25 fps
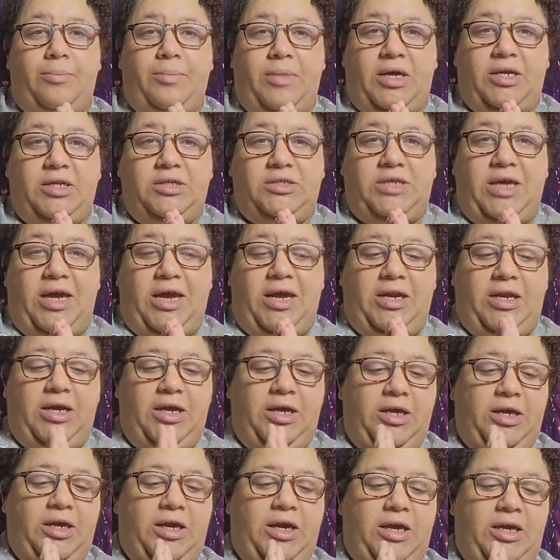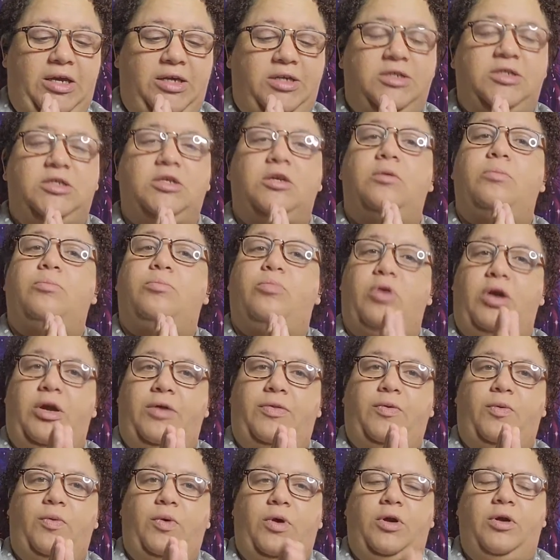meditating is
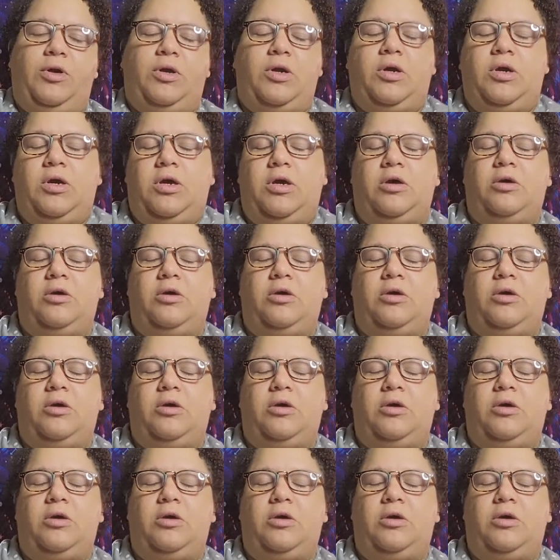breath work.